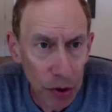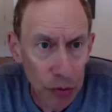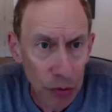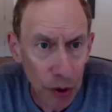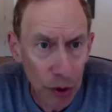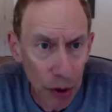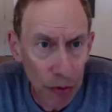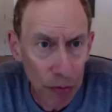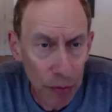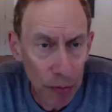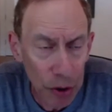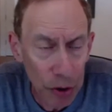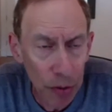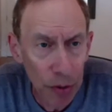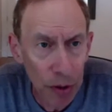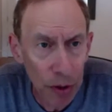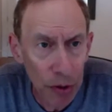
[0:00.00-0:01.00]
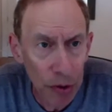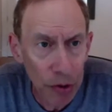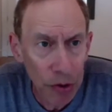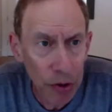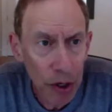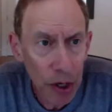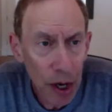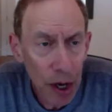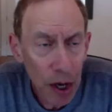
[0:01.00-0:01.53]
with other
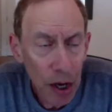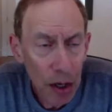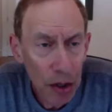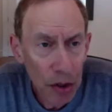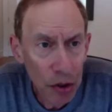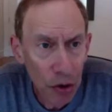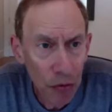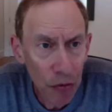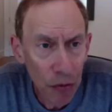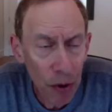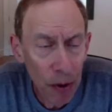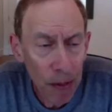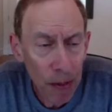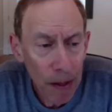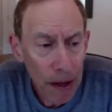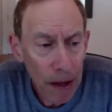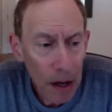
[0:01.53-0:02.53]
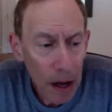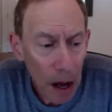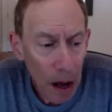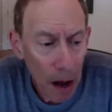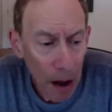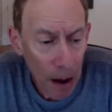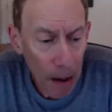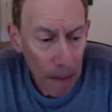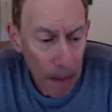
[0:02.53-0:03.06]
materials, and so forth.
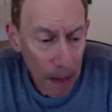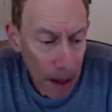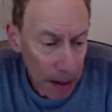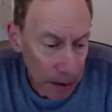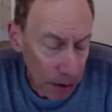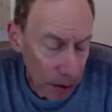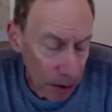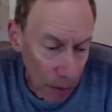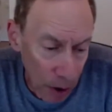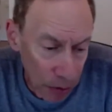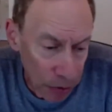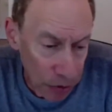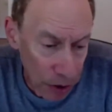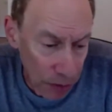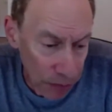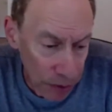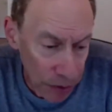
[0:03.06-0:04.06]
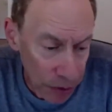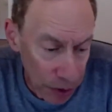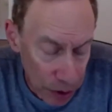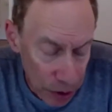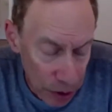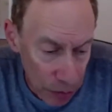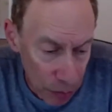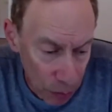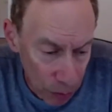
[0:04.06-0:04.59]
Most everything
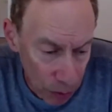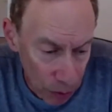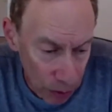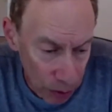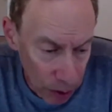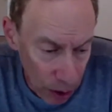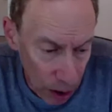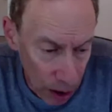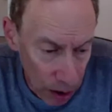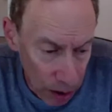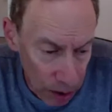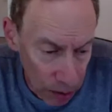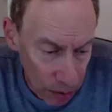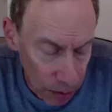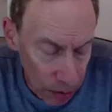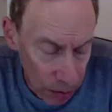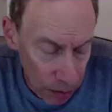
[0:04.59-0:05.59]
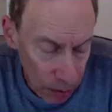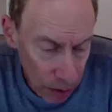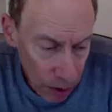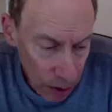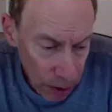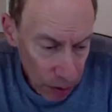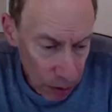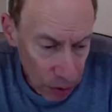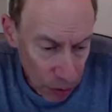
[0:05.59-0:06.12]
didn't work. Either
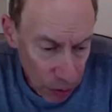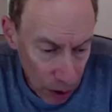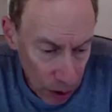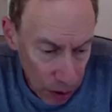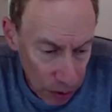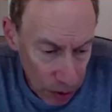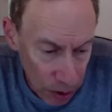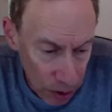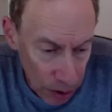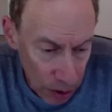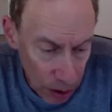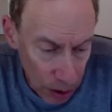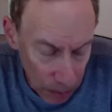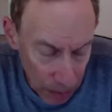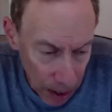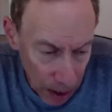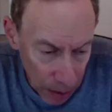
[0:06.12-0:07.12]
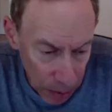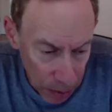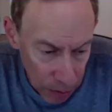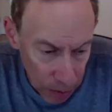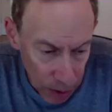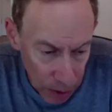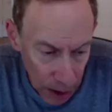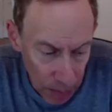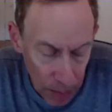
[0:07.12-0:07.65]
the drug didn't come out or
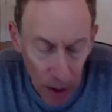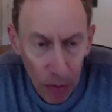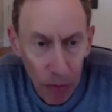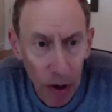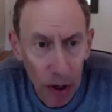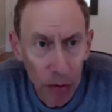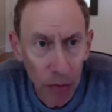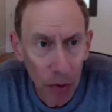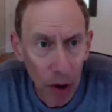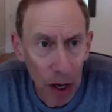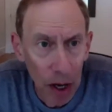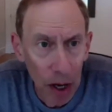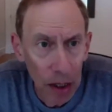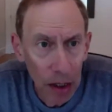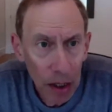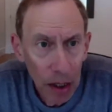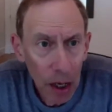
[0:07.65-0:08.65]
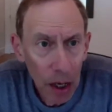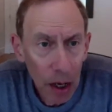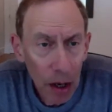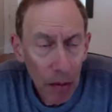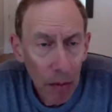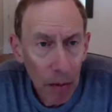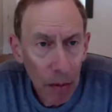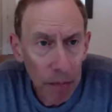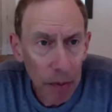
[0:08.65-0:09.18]
it came out right away.
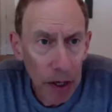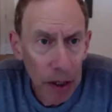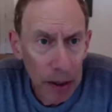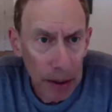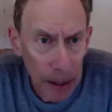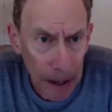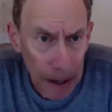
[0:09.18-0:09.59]
But